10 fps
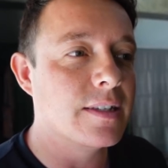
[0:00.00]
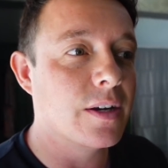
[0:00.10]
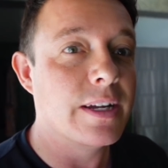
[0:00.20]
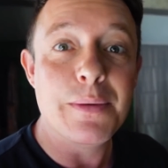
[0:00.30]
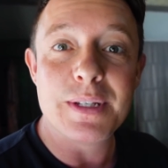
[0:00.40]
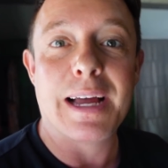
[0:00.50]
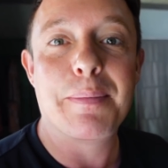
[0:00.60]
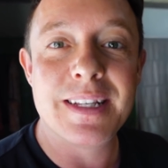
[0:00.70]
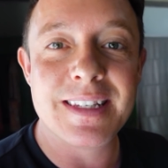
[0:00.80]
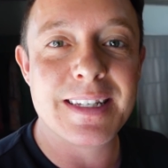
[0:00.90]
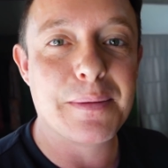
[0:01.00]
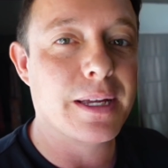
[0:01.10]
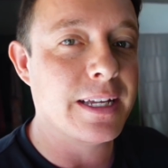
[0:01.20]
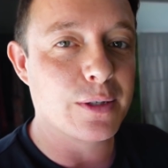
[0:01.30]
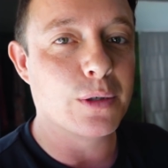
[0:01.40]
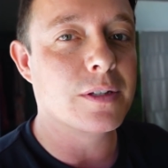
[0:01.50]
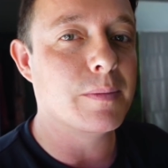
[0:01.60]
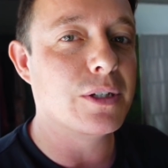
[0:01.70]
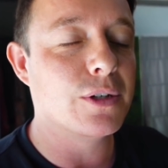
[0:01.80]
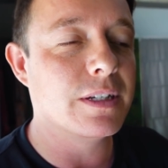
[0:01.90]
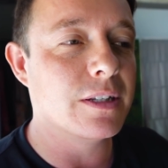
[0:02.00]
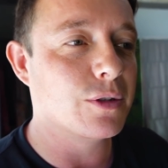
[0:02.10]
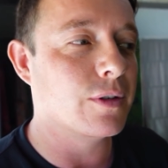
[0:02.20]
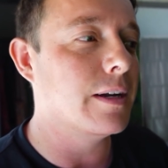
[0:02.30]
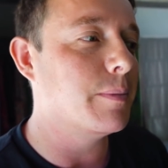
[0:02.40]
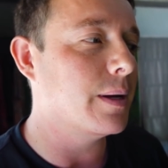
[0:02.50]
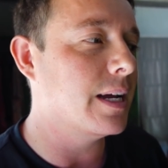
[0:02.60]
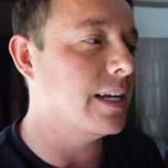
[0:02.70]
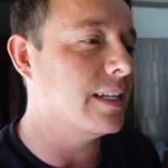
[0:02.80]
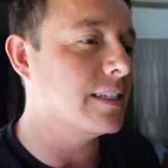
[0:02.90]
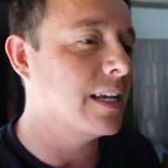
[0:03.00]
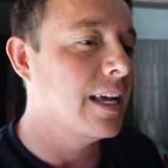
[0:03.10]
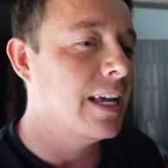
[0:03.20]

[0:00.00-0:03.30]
so he was happy to see me. He talked to me during the trip, and